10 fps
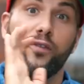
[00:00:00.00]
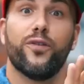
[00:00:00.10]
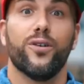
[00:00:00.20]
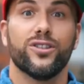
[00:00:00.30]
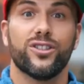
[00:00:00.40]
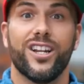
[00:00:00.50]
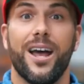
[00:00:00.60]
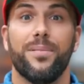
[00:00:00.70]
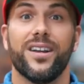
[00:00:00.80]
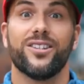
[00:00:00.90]
The first
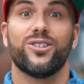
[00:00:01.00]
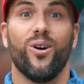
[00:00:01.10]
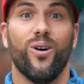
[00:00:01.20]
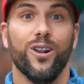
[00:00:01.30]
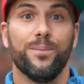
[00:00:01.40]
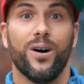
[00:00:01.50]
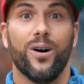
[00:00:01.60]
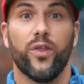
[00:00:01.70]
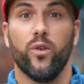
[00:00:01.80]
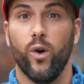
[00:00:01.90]
step is all
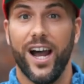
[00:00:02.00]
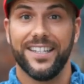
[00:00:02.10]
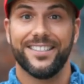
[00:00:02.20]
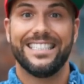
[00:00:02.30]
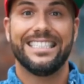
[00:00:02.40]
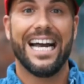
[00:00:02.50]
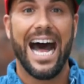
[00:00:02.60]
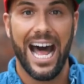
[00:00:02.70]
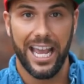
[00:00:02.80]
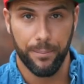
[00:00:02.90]
about the right
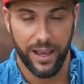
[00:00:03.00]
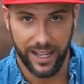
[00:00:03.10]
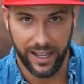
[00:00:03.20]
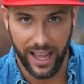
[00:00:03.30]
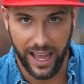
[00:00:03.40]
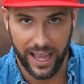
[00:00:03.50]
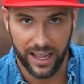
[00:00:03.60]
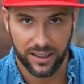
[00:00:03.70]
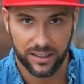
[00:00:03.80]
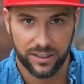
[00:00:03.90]
timing,
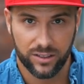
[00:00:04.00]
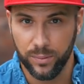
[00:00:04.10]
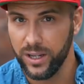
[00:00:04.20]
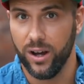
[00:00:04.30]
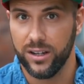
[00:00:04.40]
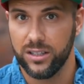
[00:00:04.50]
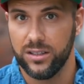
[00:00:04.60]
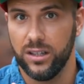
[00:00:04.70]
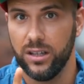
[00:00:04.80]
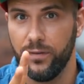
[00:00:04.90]
and to be
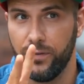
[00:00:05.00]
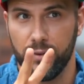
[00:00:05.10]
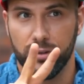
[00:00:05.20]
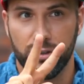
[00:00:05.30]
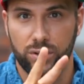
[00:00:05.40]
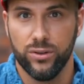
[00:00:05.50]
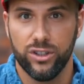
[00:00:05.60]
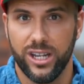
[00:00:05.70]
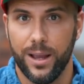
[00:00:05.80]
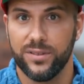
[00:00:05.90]
honest, the first 2
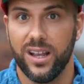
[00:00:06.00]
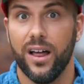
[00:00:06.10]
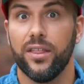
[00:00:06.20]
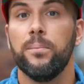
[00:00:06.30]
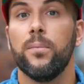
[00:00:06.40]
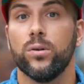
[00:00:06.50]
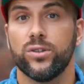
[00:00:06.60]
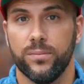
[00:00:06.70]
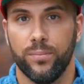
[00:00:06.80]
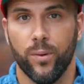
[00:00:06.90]
steps are the
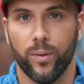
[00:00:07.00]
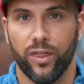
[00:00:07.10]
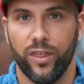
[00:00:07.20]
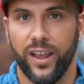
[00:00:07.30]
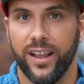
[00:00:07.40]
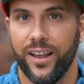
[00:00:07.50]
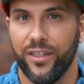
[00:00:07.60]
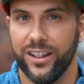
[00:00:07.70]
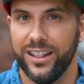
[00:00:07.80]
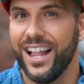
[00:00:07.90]
most important thing,
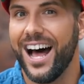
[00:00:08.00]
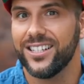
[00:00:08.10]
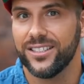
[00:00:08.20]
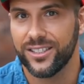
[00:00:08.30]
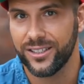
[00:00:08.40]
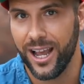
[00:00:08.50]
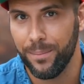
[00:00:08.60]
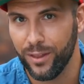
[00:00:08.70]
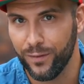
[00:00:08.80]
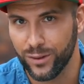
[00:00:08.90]
and the last
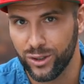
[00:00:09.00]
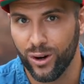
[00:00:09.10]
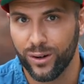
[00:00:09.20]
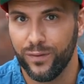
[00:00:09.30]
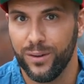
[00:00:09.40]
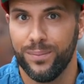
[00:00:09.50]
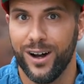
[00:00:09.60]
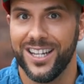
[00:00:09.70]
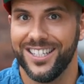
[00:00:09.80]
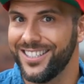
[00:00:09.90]
step, the photography
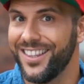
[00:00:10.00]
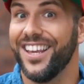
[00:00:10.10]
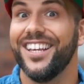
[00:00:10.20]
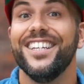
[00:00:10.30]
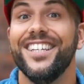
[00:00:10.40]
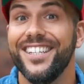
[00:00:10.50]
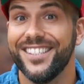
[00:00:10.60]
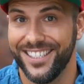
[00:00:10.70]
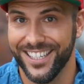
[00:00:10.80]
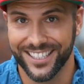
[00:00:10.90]
part, is the
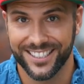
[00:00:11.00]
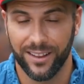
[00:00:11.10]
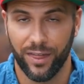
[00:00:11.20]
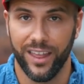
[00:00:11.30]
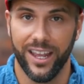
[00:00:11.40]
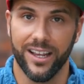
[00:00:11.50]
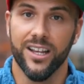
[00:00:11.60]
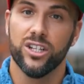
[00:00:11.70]
easiest thing.